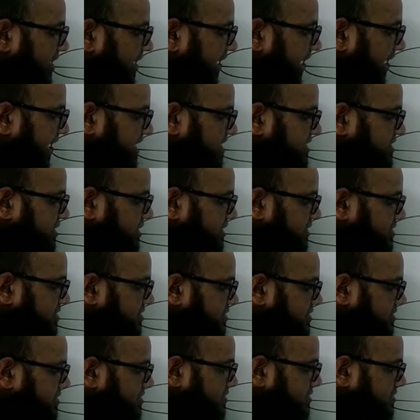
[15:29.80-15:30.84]
axis,
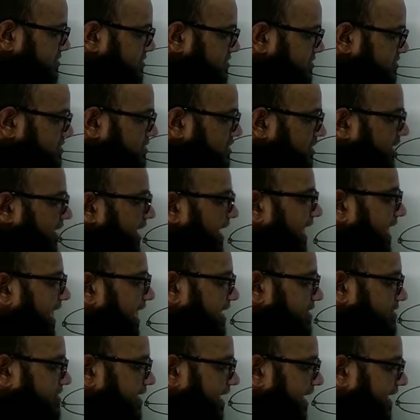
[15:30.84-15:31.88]

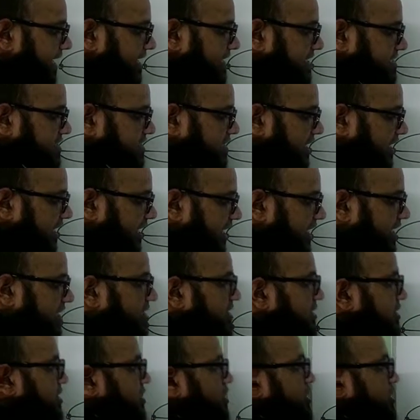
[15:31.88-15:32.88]
and that is A.